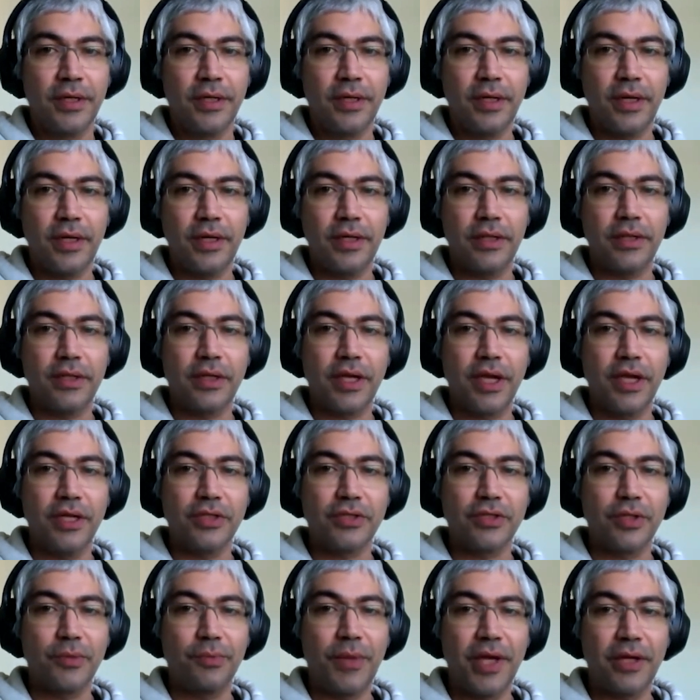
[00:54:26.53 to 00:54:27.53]
And in the
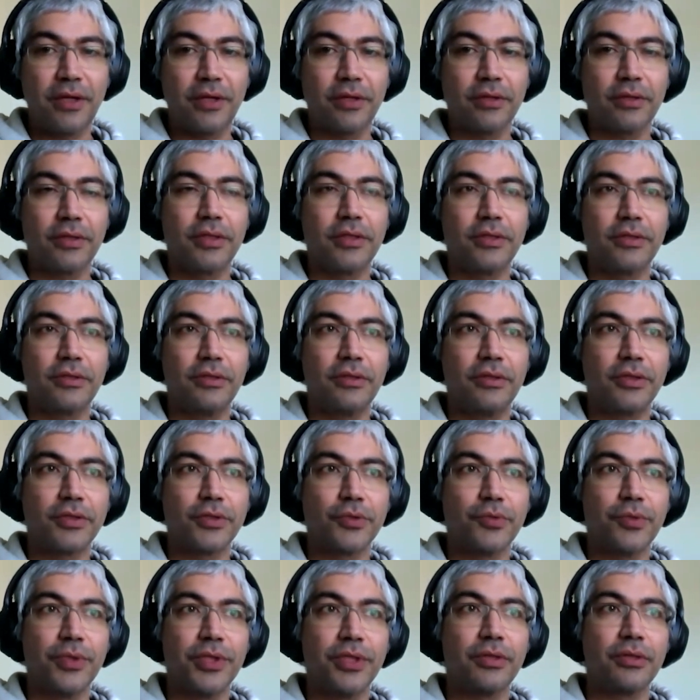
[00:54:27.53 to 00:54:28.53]
case of
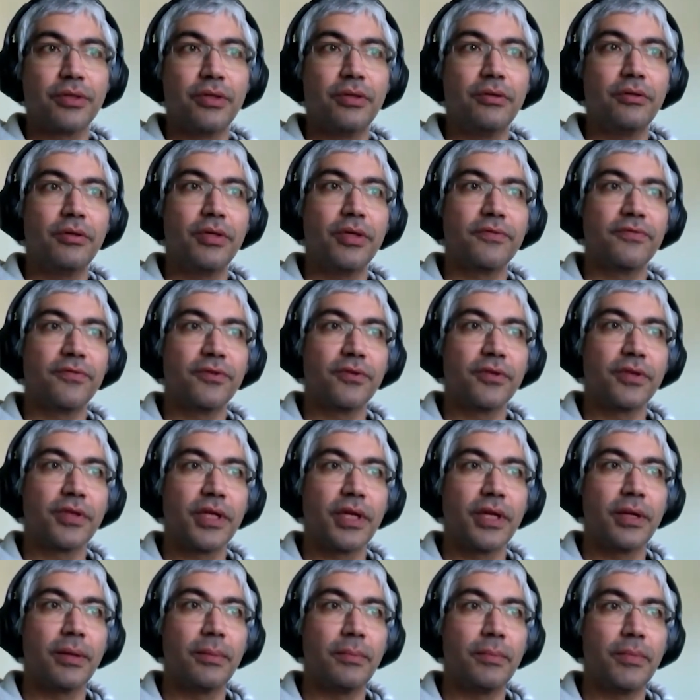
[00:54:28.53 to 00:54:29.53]
microcontrollers, when you're coding for
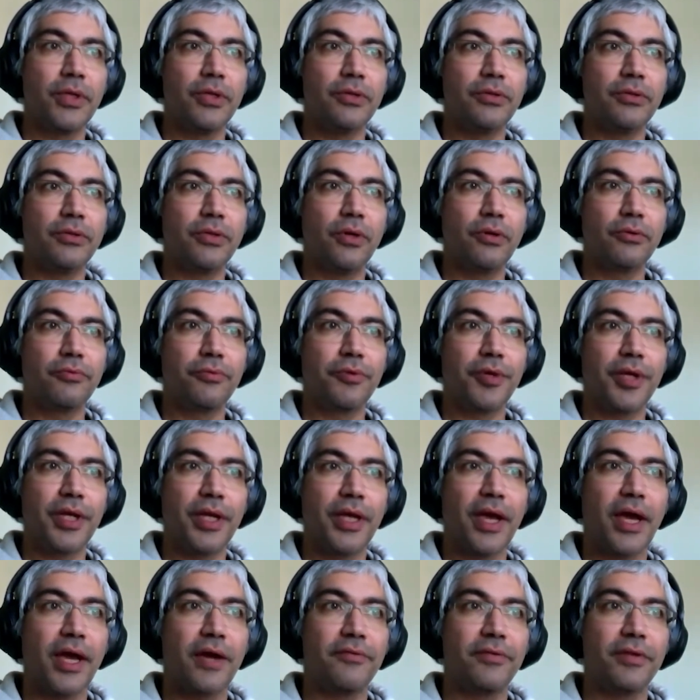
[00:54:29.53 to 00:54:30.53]
them, you don't
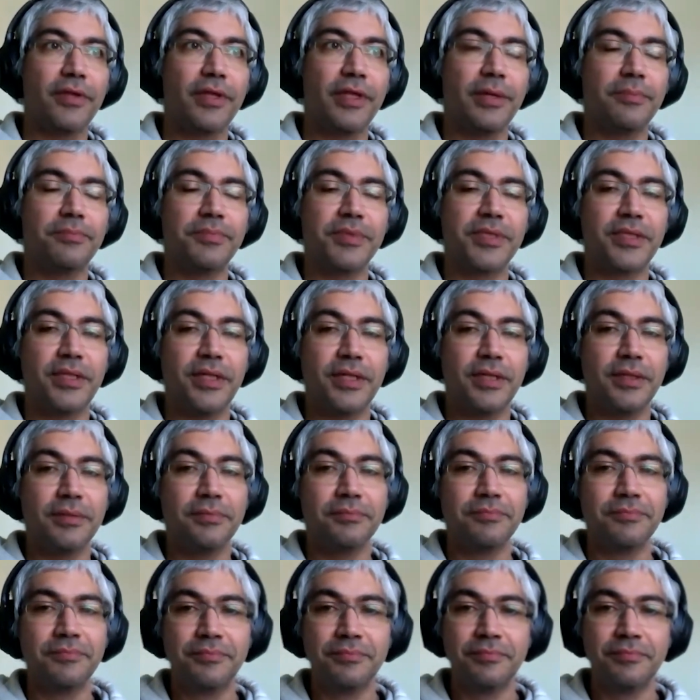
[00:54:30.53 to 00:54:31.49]
really have a libc.